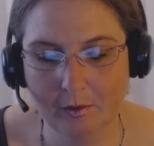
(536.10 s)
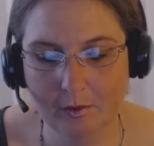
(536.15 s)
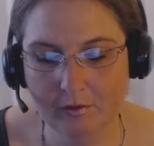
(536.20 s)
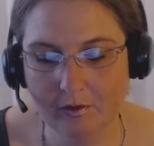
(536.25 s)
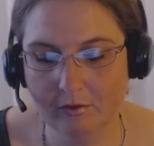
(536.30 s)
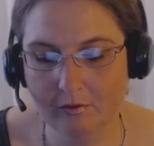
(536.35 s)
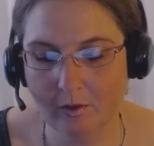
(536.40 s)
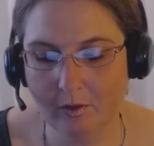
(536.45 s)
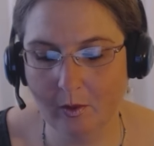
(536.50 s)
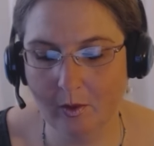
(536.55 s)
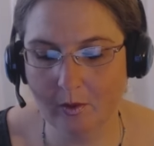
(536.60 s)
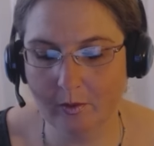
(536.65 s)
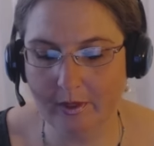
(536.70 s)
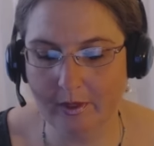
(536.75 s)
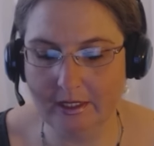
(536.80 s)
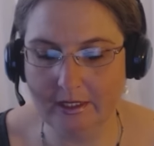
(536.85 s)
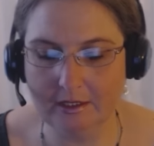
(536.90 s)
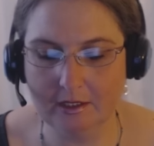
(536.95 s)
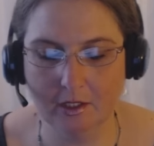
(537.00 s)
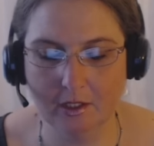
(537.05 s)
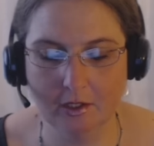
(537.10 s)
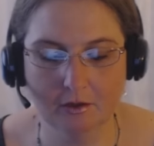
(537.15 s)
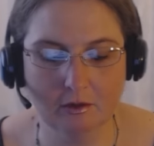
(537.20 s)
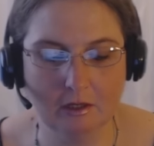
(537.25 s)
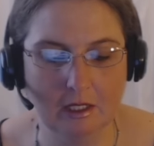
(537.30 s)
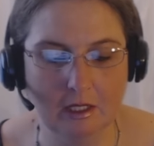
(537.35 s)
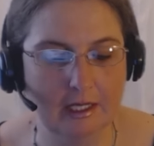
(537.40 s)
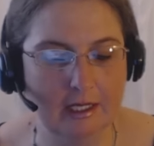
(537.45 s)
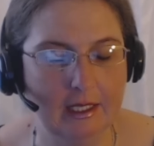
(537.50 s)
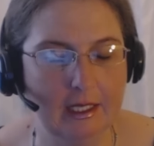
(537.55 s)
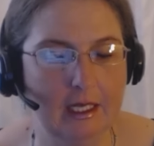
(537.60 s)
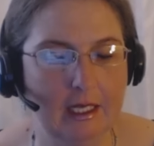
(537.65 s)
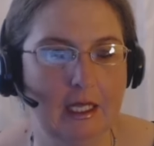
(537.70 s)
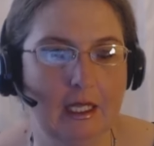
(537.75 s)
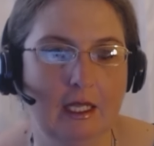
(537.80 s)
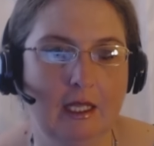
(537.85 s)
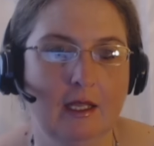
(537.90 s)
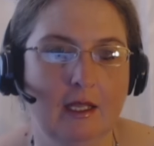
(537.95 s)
Moving forward with it. So you're letting